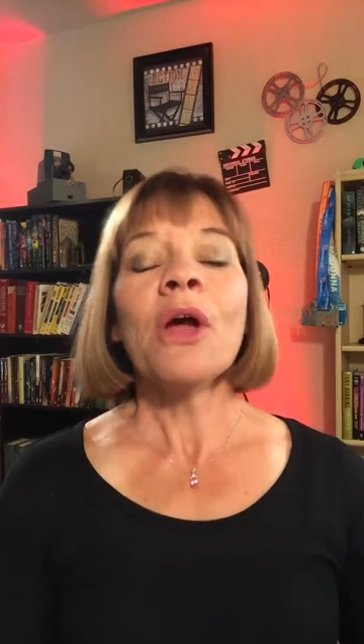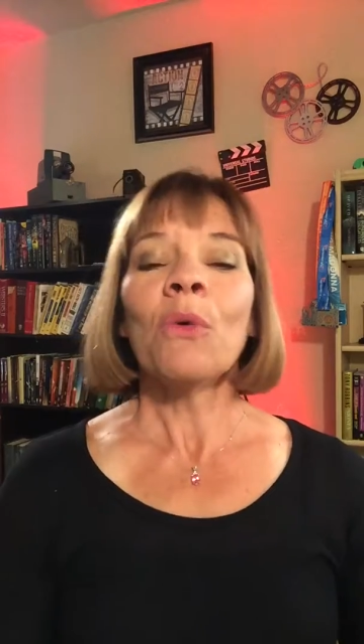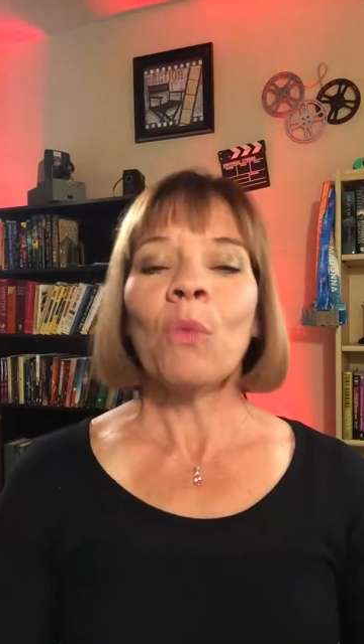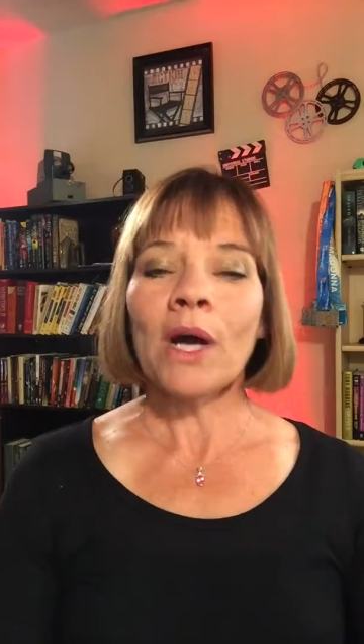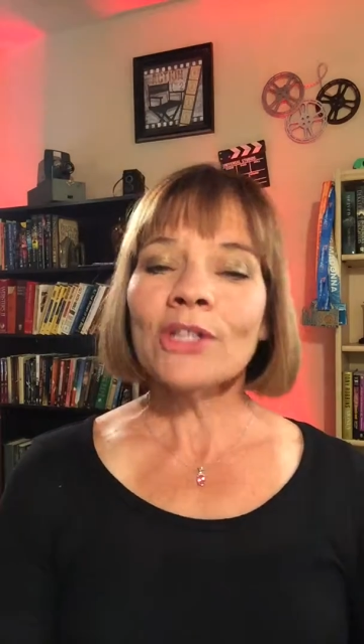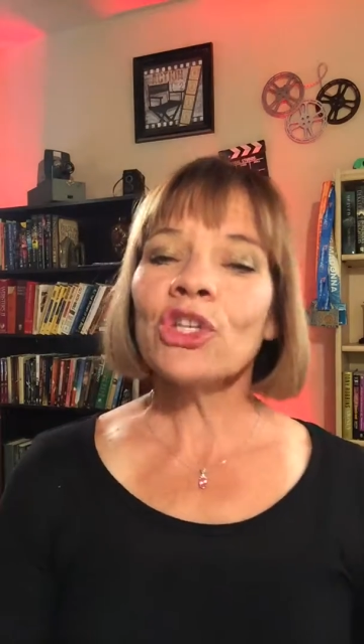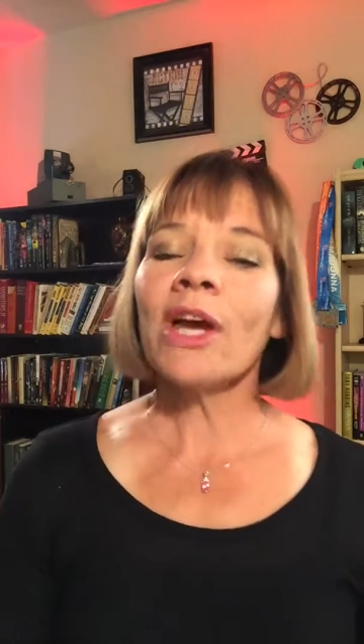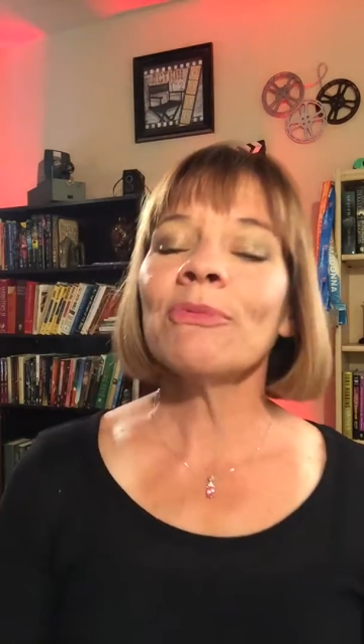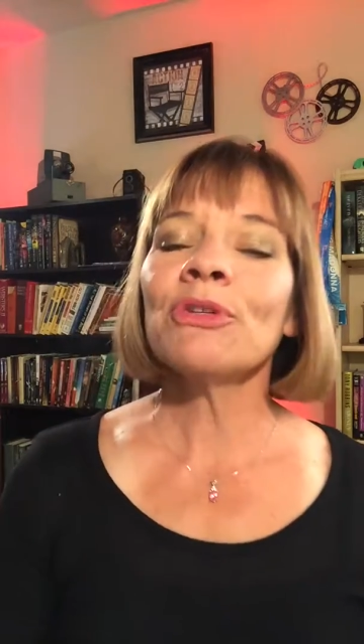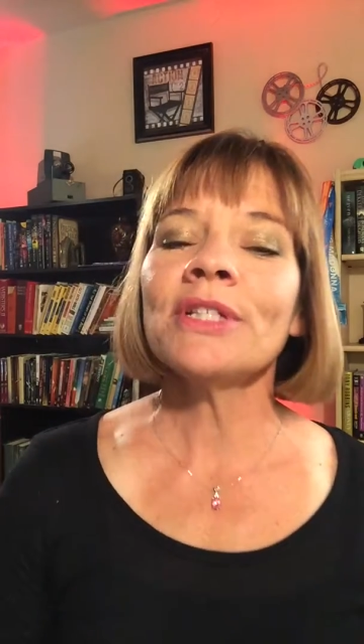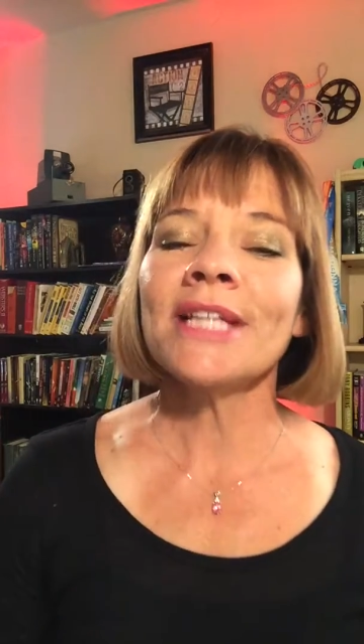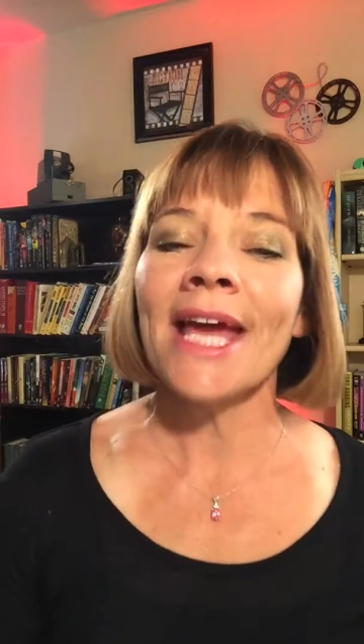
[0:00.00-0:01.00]
one
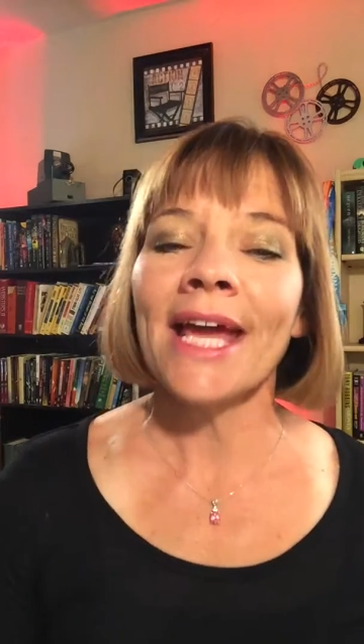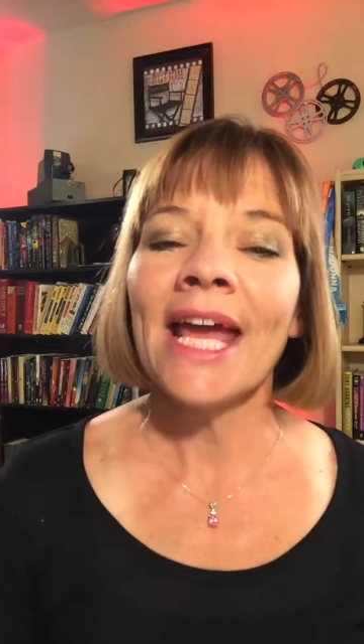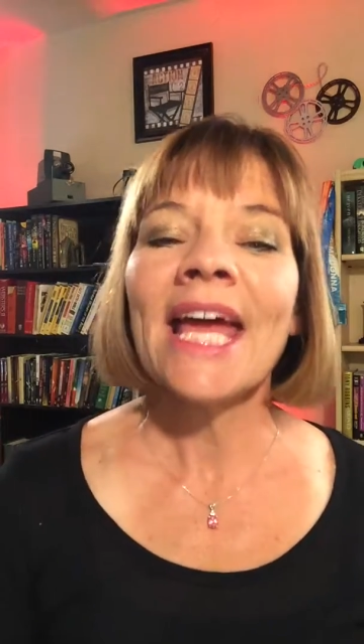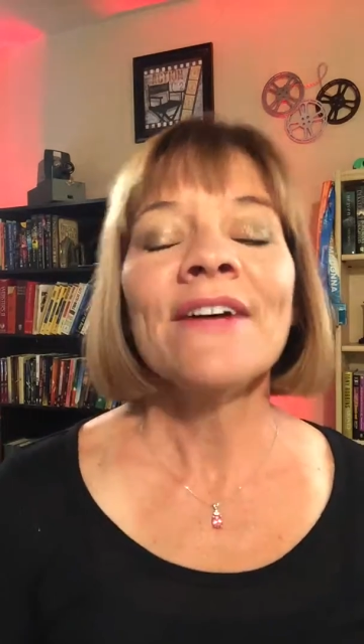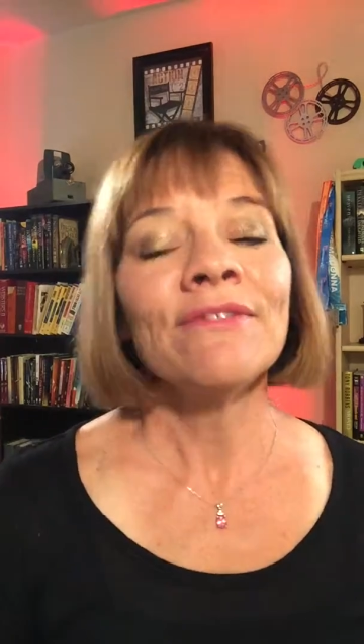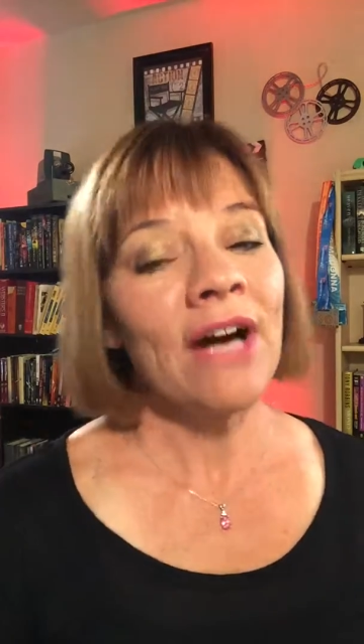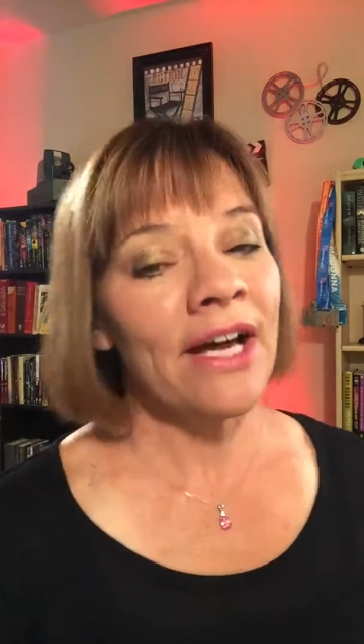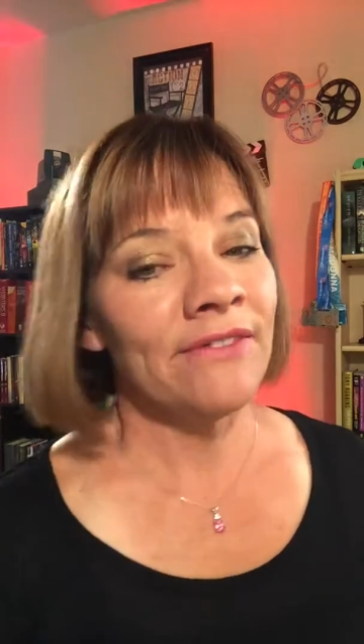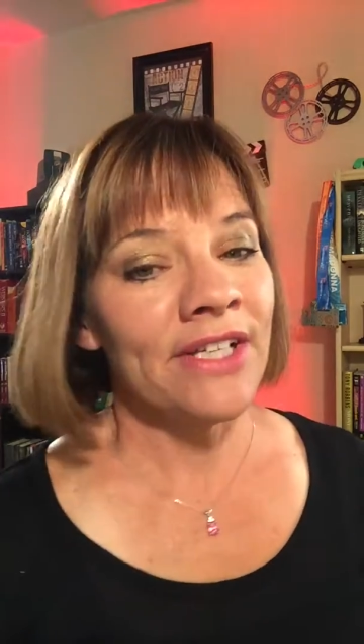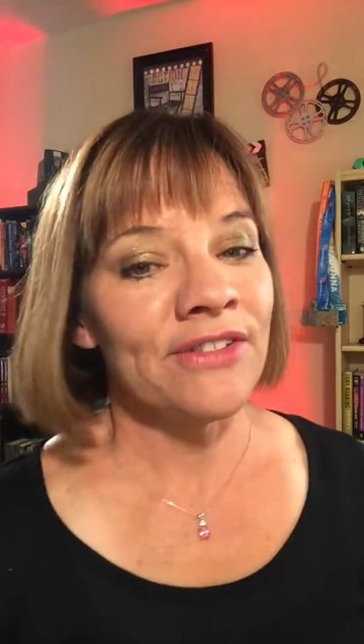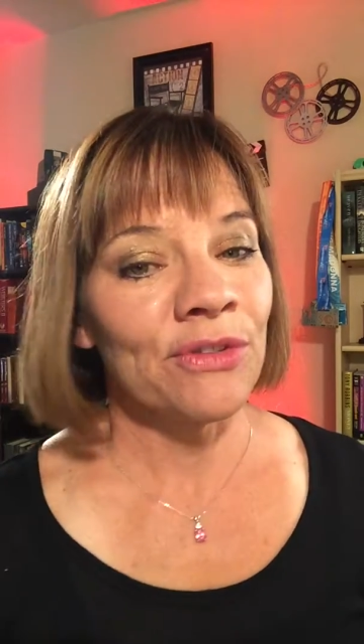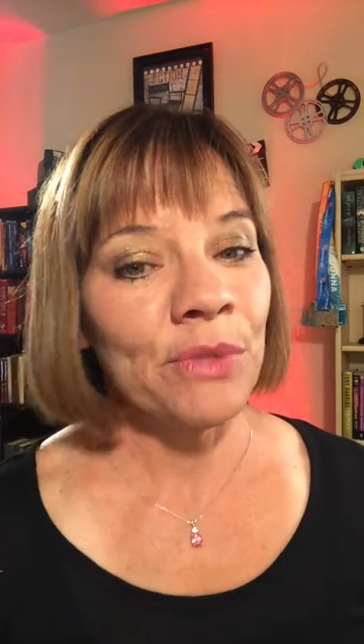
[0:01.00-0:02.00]
chapter a day, 5
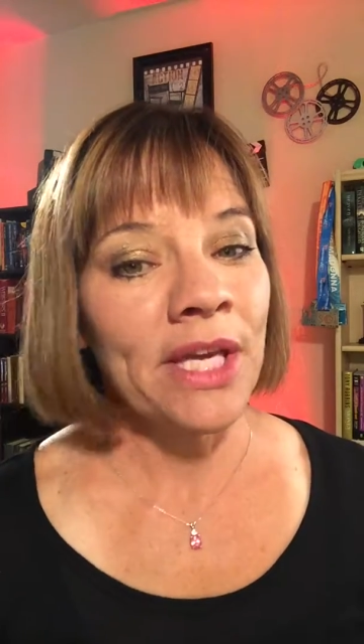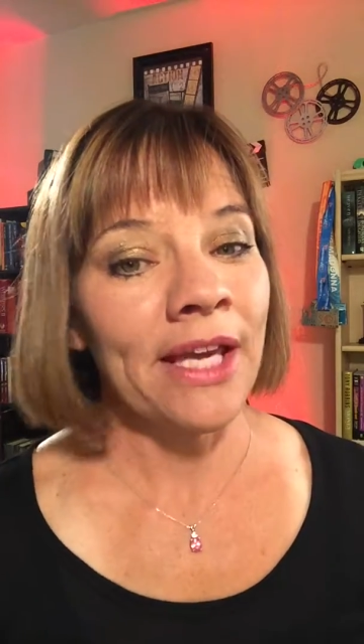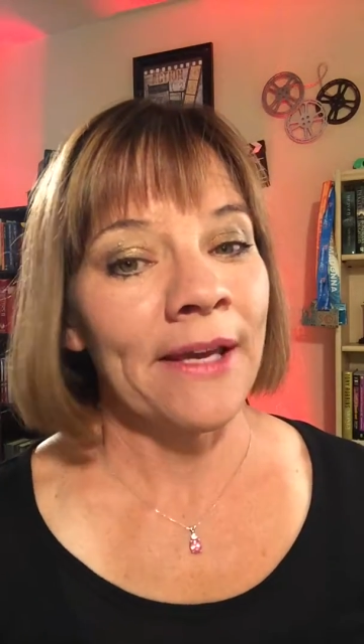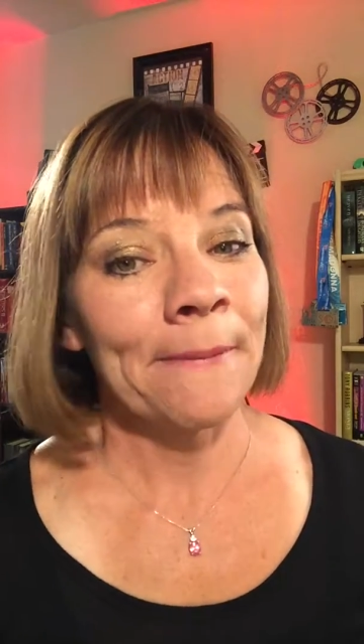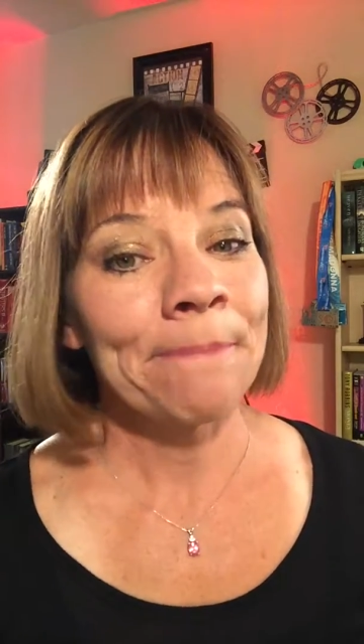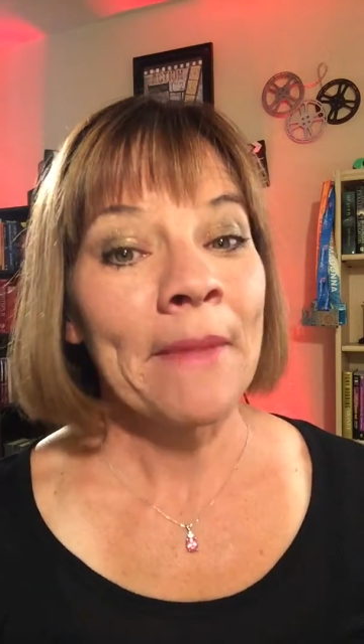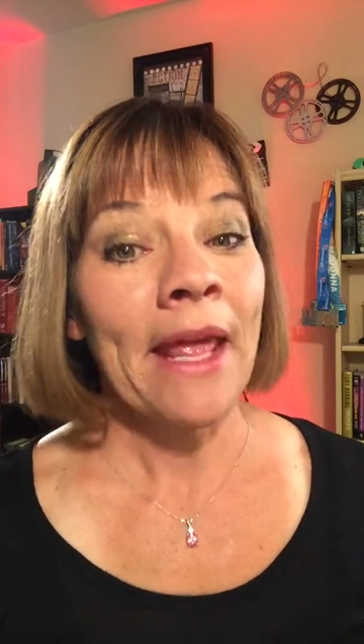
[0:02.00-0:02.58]
days a week.